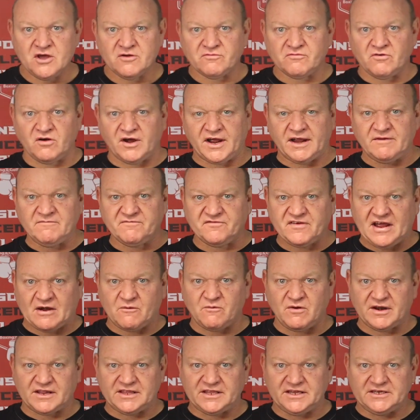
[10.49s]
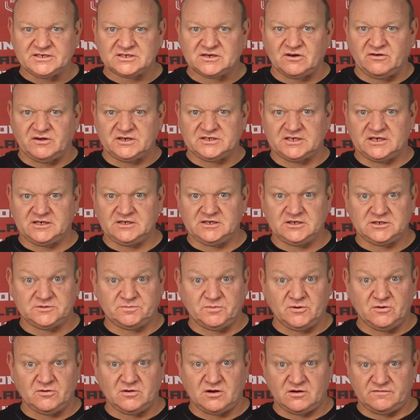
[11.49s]
Right, in fact, one of these guys had a
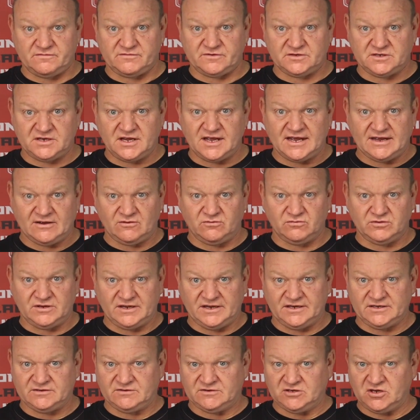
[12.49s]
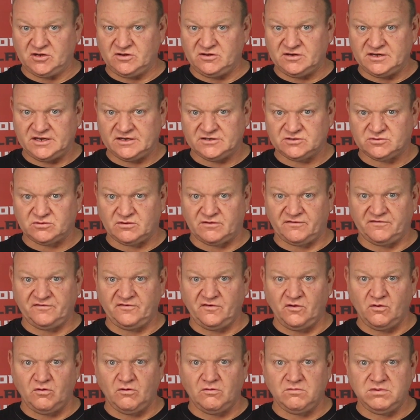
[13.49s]
dispute over a tackle that turned into a
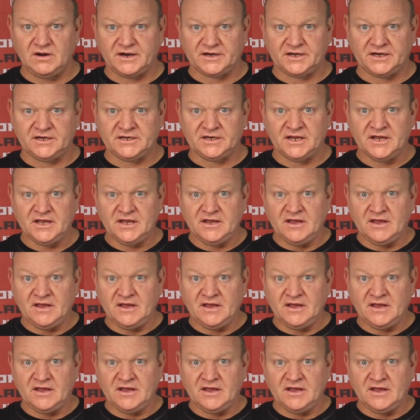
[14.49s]
full-blooded